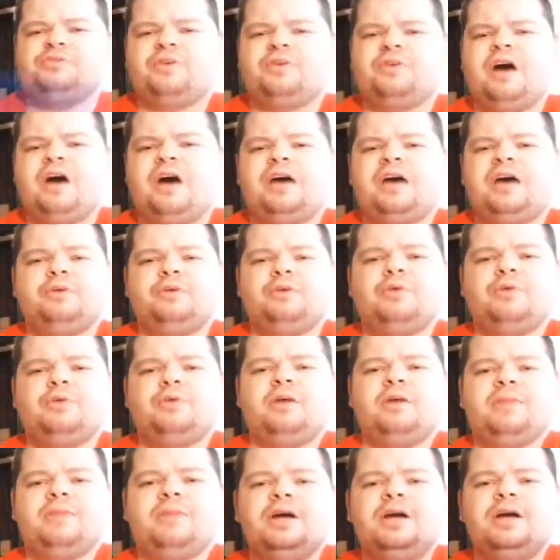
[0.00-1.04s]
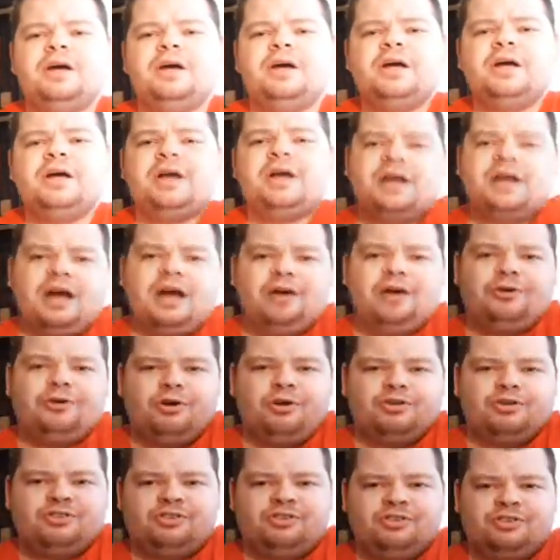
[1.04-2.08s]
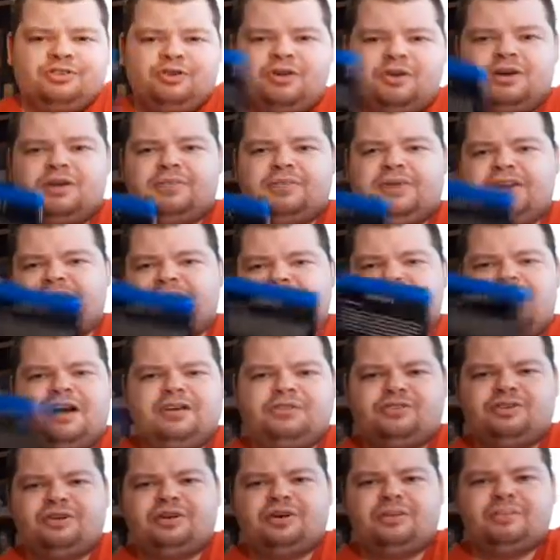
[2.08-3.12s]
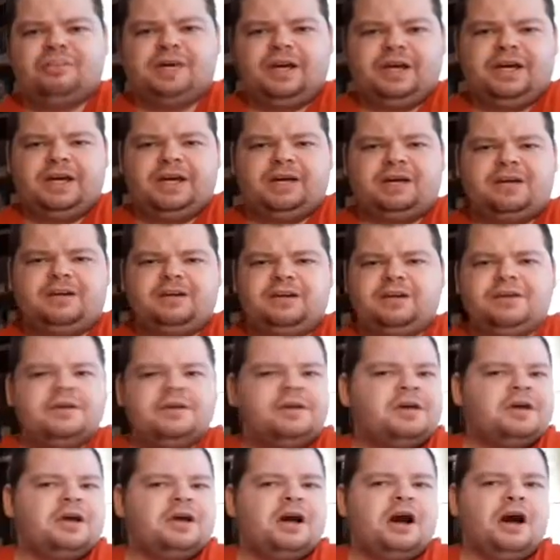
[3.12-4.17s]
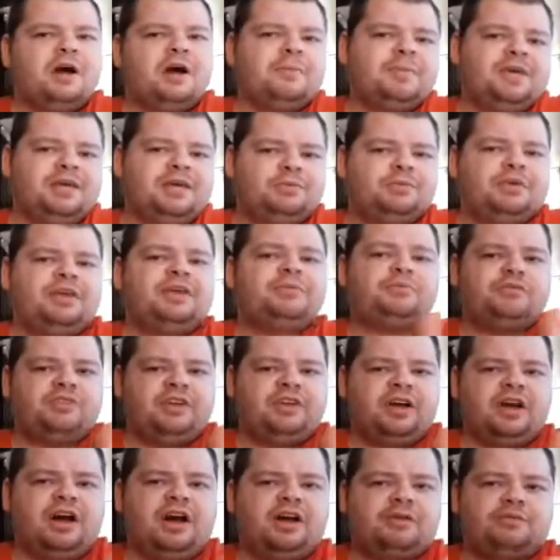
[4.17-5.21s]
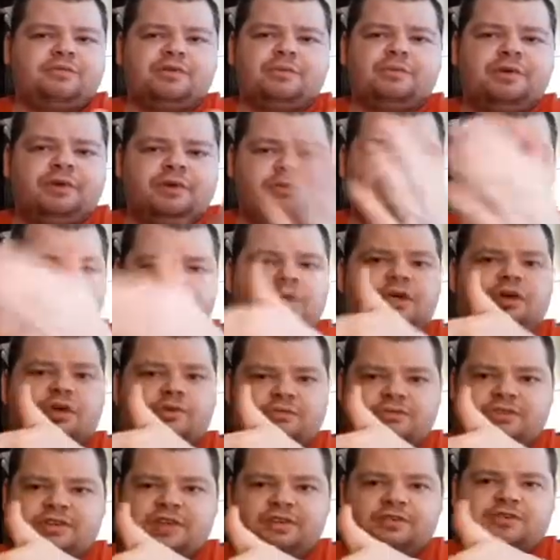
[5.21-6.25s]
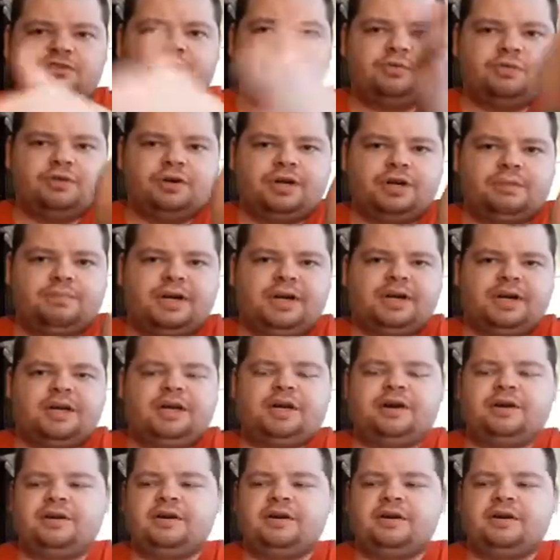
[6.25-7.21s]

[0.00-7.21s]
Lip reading: the guy who lost his arm and then got his arm back. He was the guy from the Ghost Next Door and Bad Hair